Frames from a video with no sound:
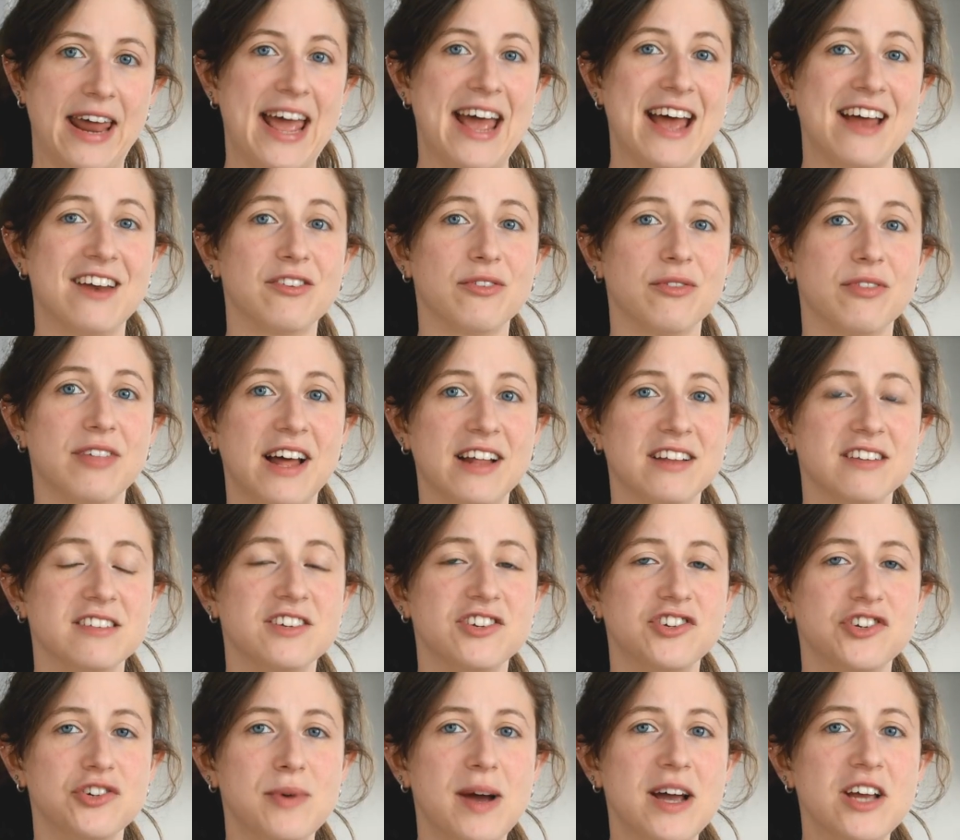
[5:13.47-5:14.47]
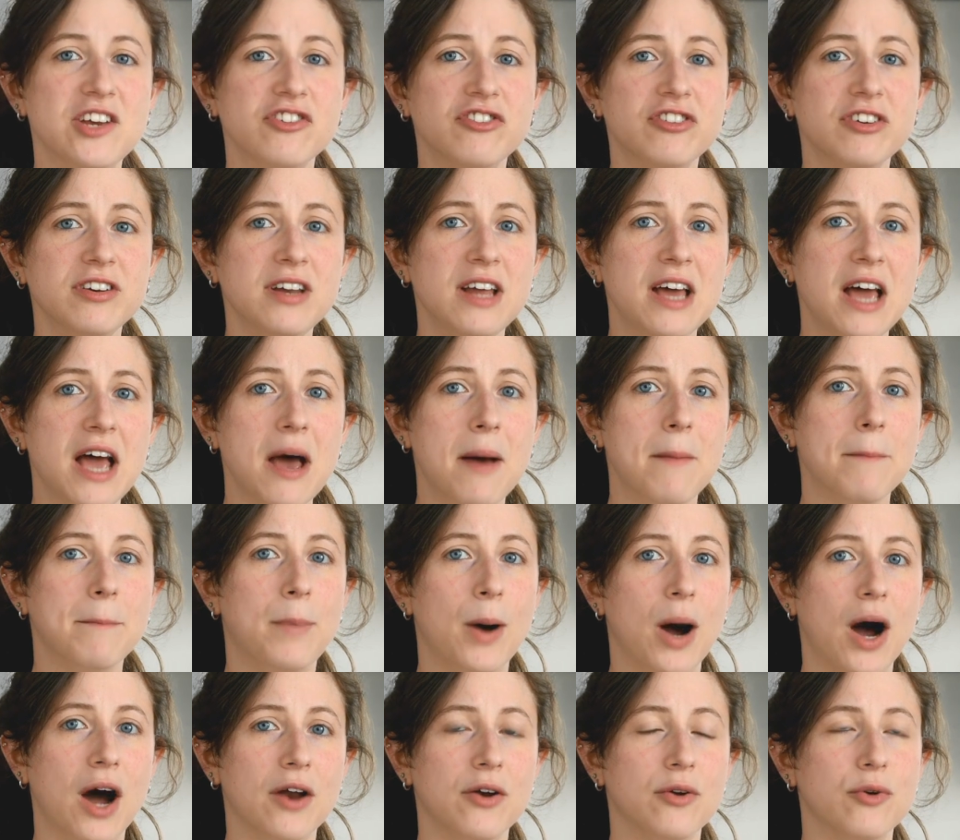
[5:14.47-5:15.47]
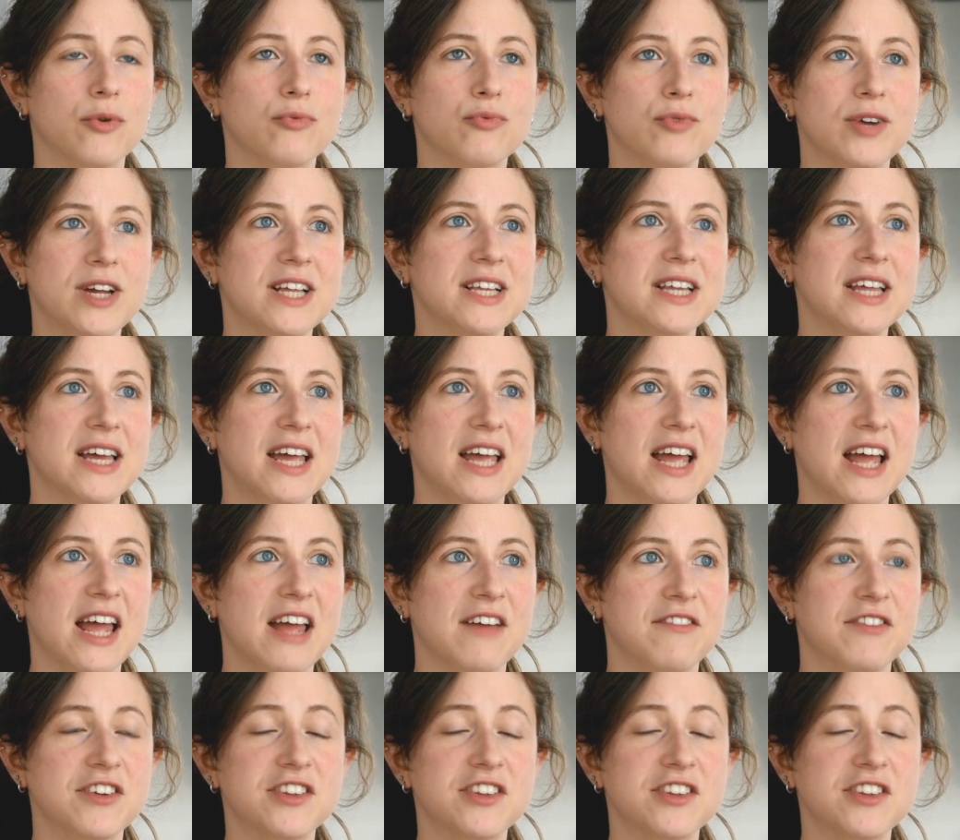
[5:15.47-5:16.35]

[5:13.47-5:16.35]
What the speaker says: handle that situation. But really,